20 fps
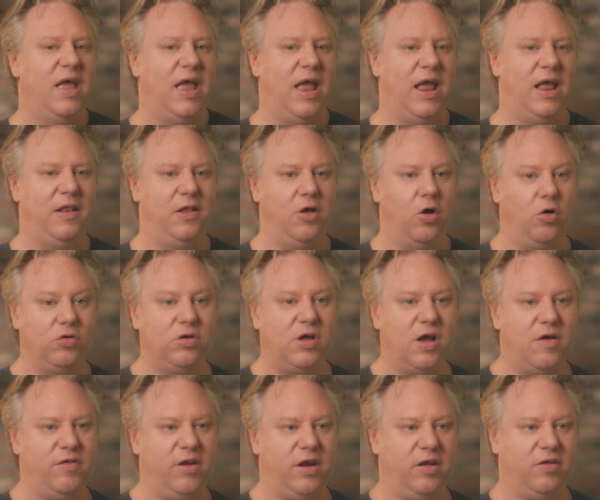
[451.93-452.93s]
and the old
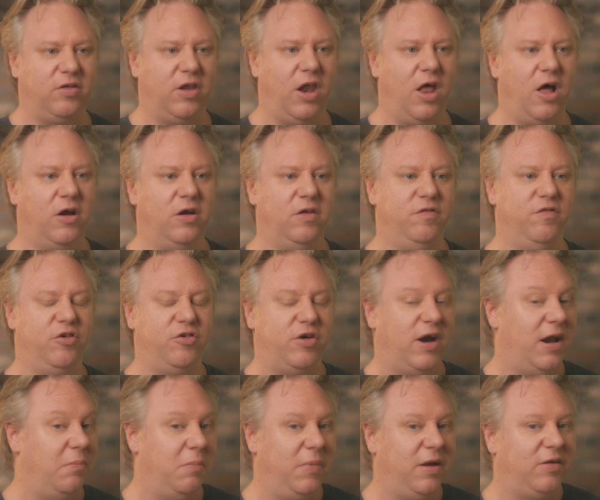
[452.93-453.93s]
covenant is law, and if you
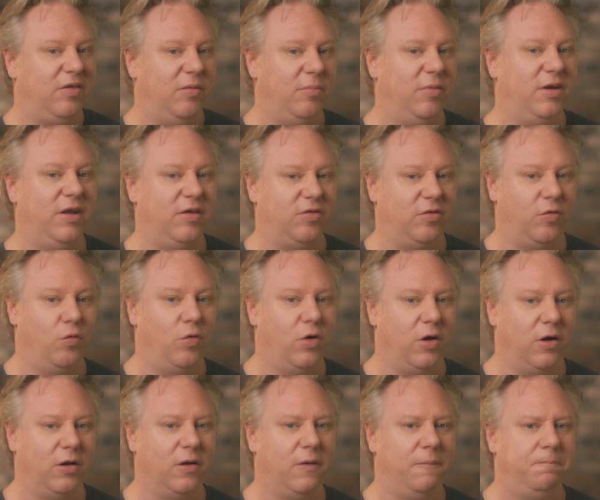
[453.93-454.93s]
try to mix them, it doesn't
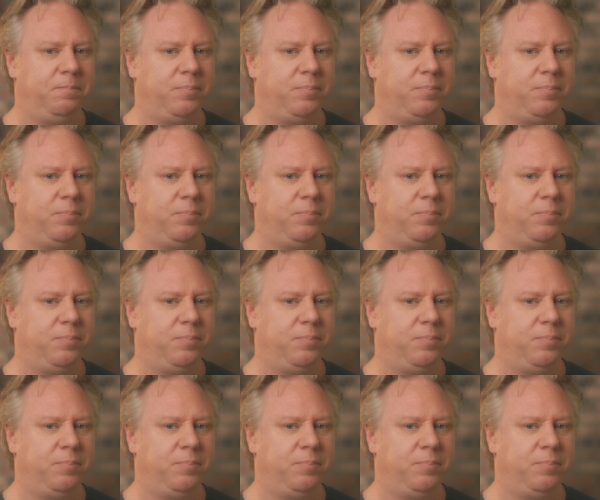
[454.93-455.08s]
work.